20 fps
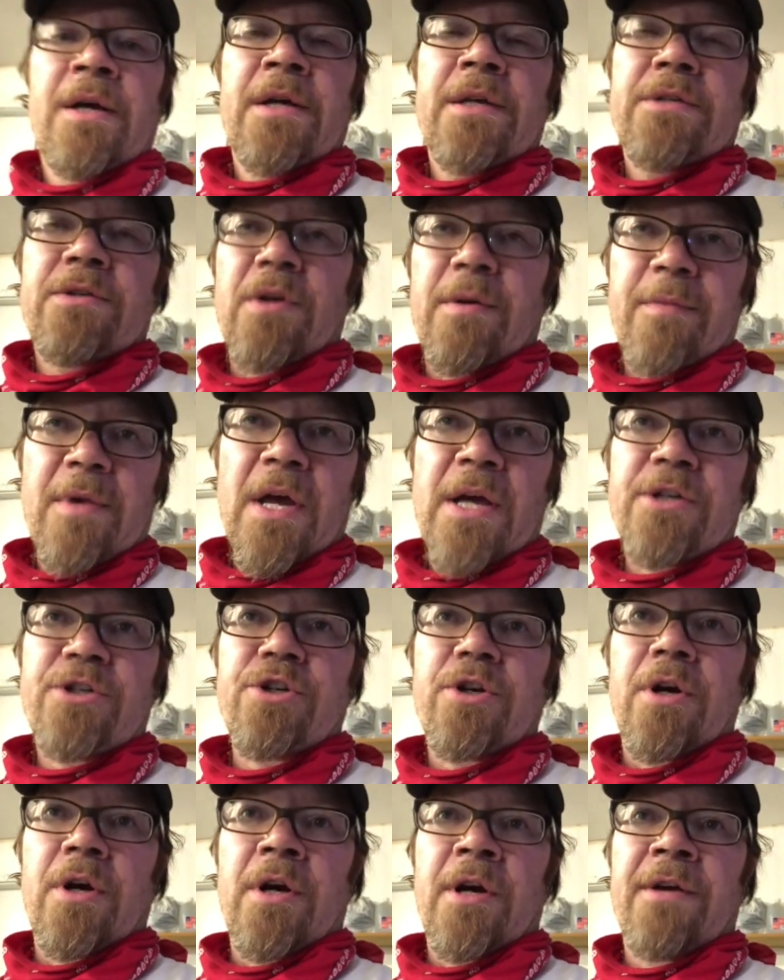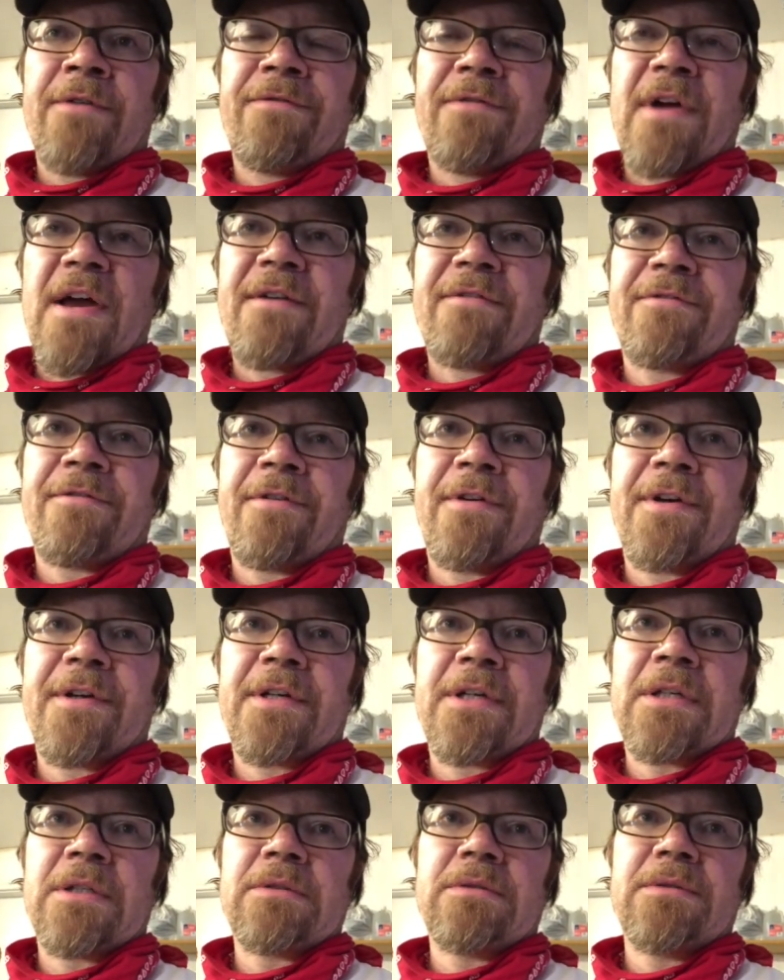So I'm not sure if I've
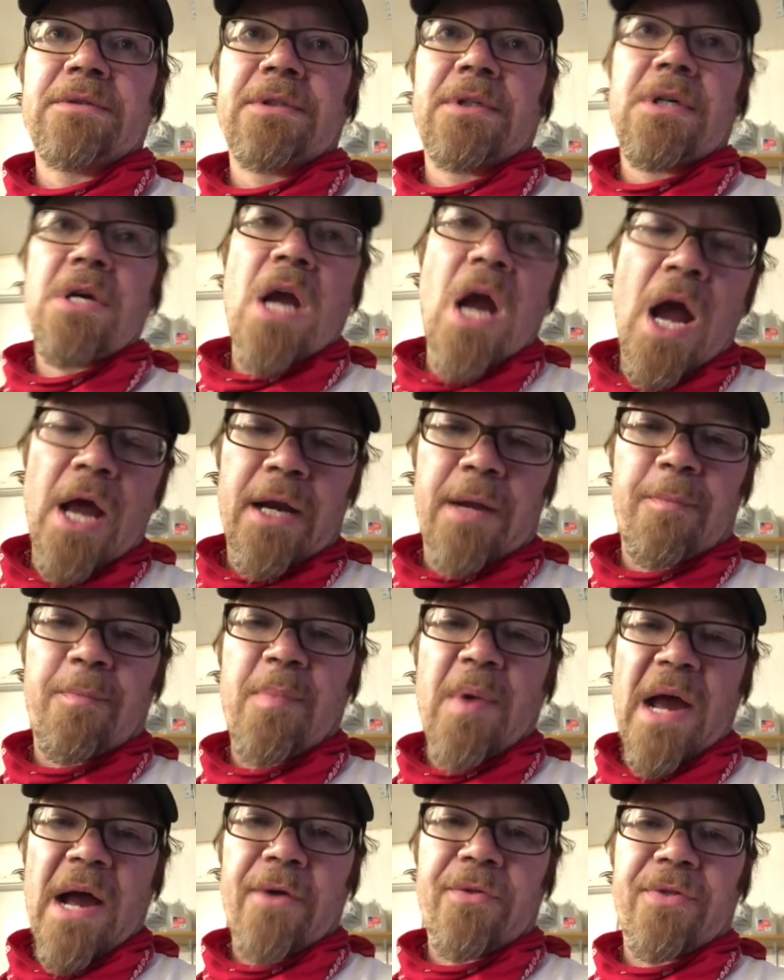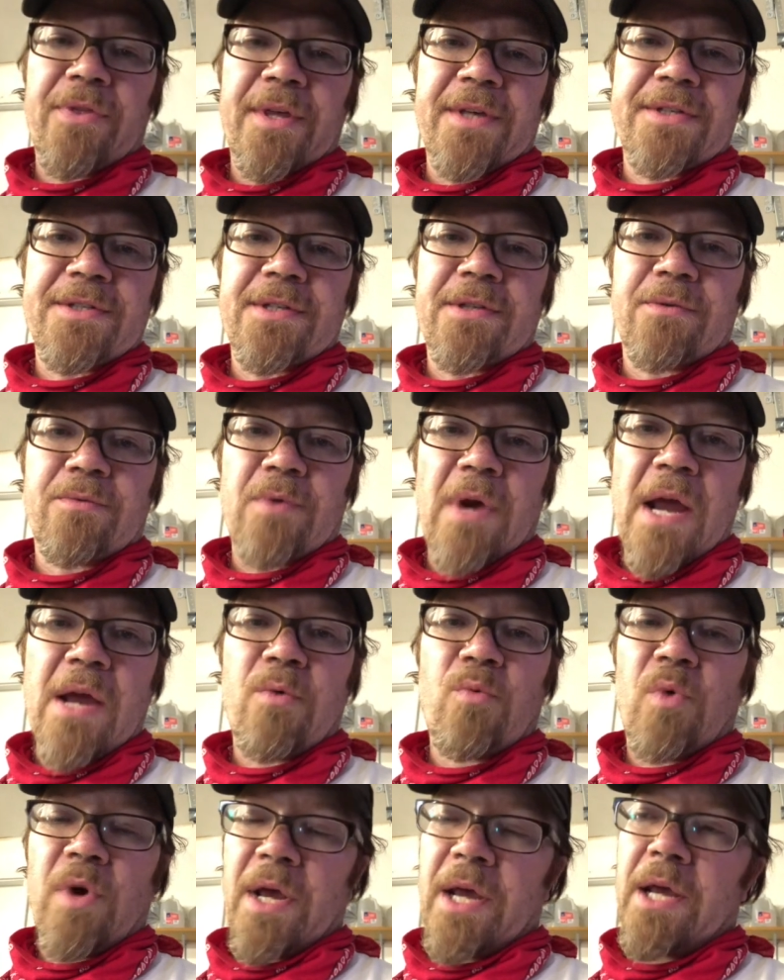gone about this the
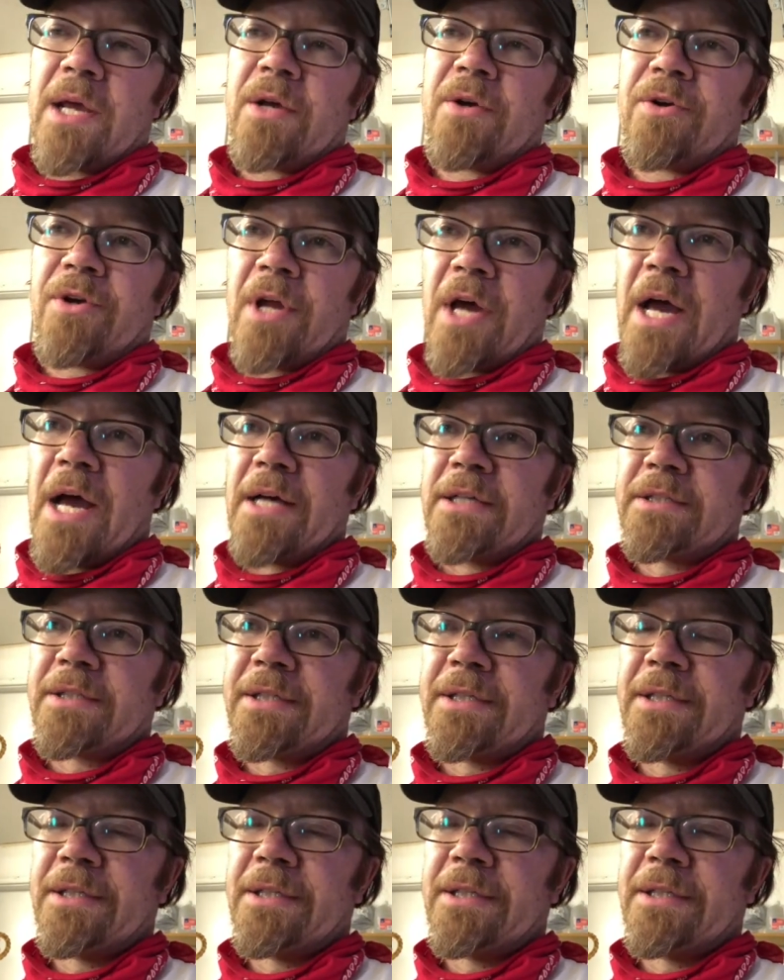right way or not.